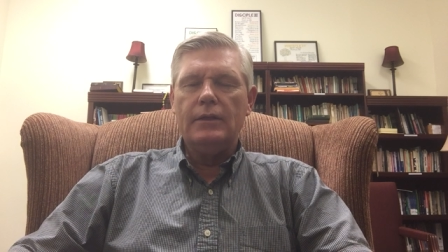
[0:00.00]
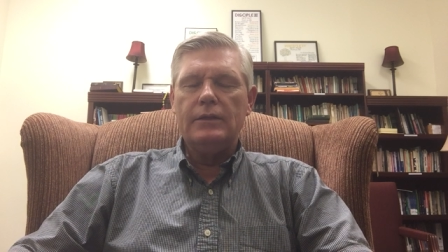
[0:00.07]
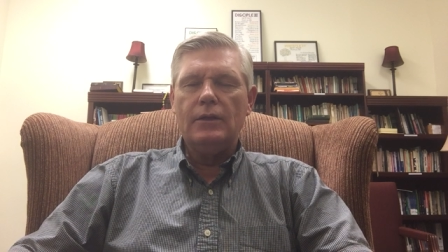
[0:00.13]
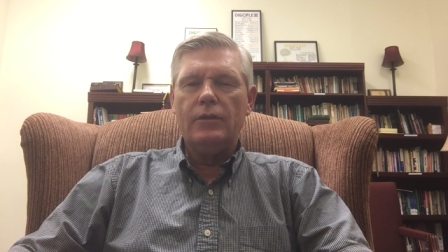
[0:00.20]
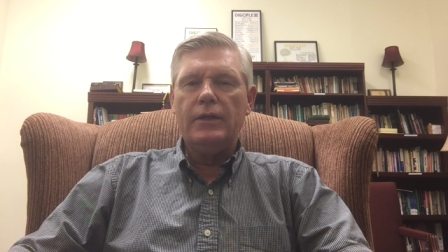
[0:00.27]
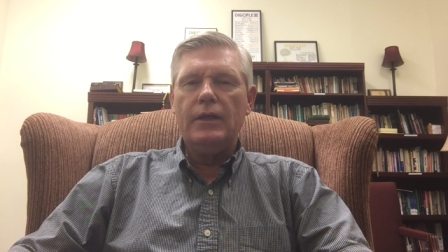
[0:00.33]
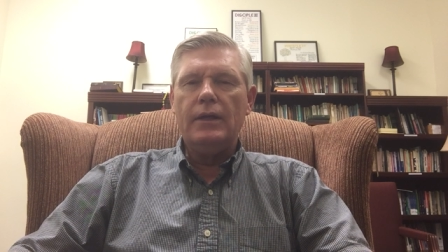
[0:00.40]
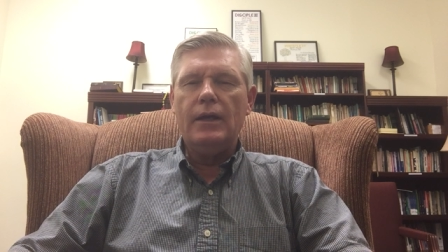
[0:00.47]

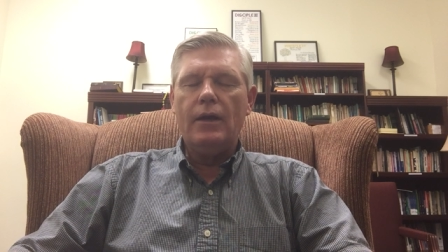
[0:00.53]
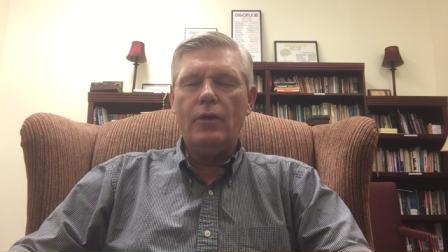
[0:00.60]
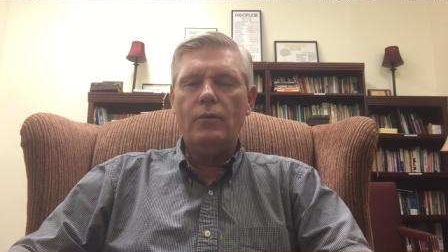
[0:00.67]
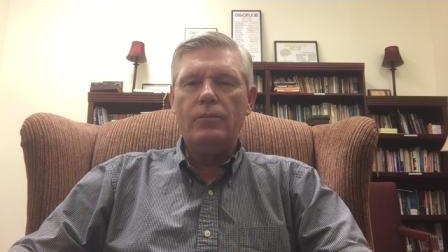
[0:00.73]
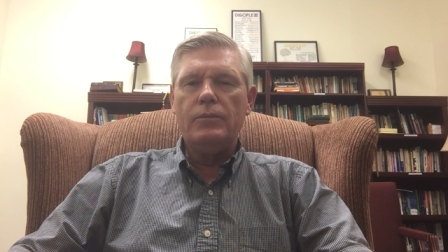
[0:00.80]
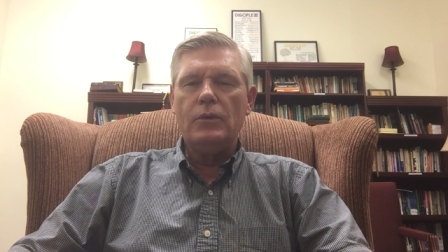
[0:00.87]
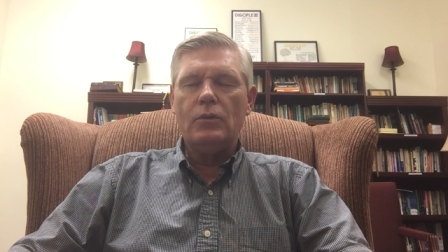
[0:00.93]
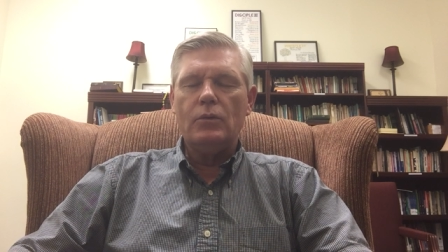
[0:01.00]
Till then, I
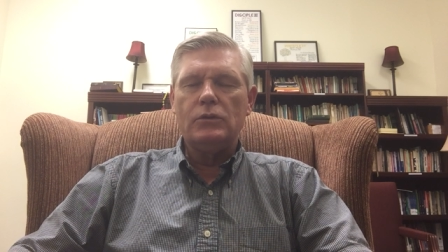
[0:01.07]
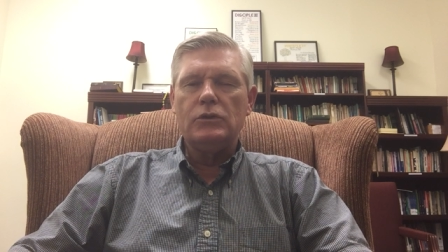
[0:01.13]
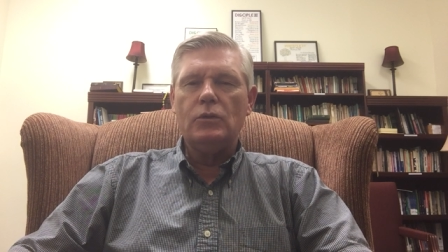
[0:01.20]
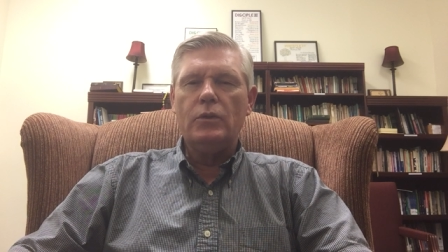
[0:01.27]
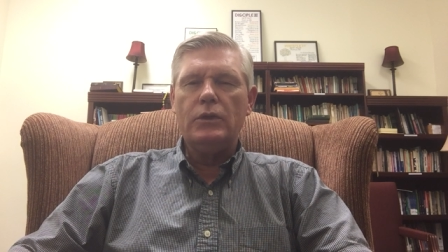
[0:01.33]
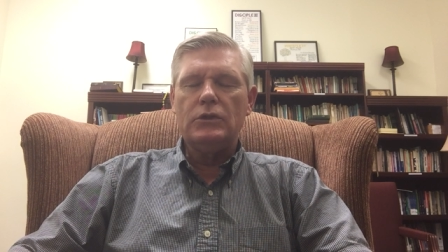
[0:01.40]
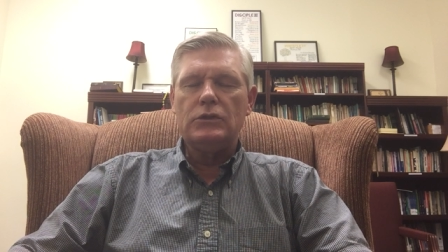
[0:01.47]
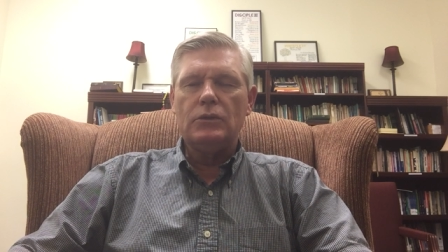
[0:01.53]
hope you'll
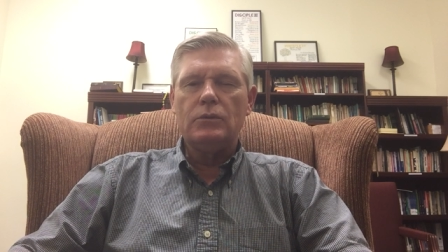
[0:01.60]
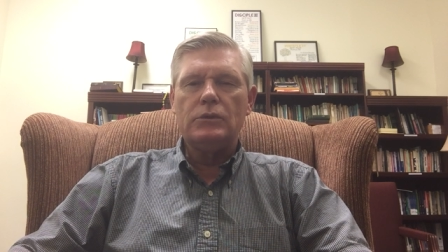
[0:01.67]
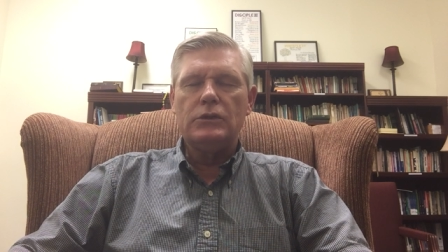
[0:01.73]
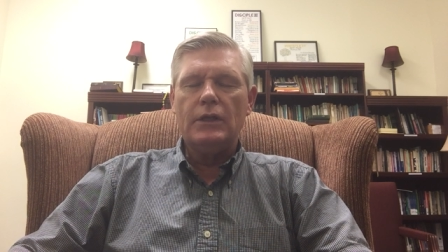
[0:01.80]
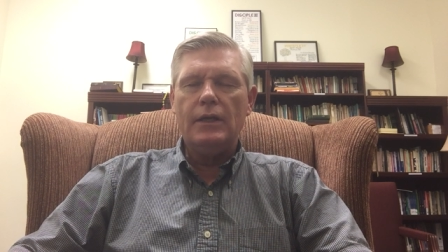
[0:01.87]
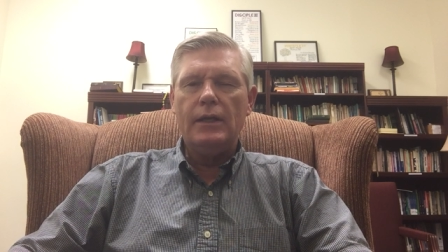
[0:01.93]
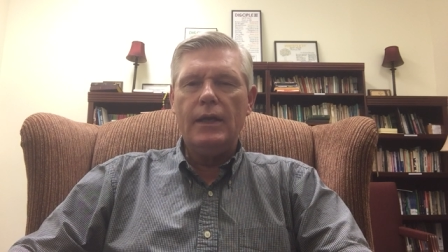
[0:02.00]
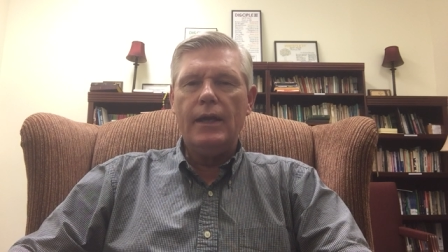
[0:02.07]
join us on
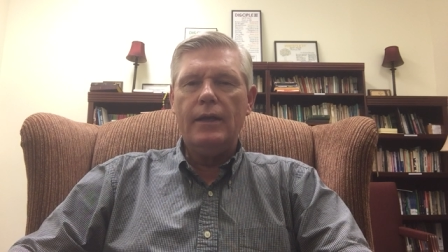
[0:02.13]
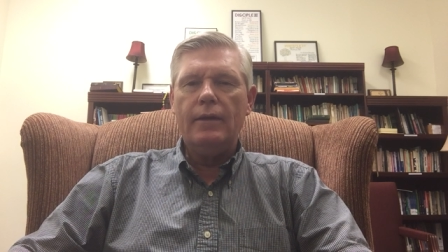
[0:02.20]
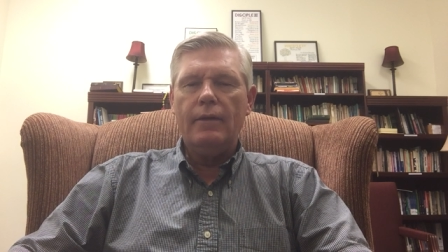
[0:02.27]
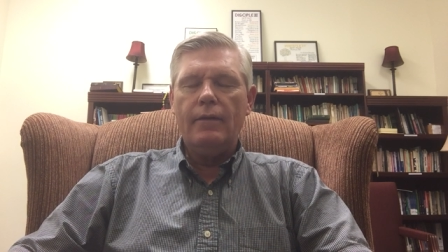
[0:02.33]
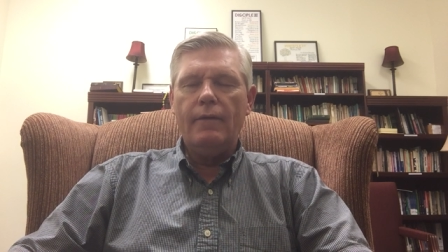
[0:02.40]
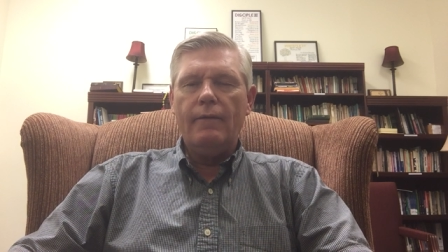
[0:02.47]
Sunday,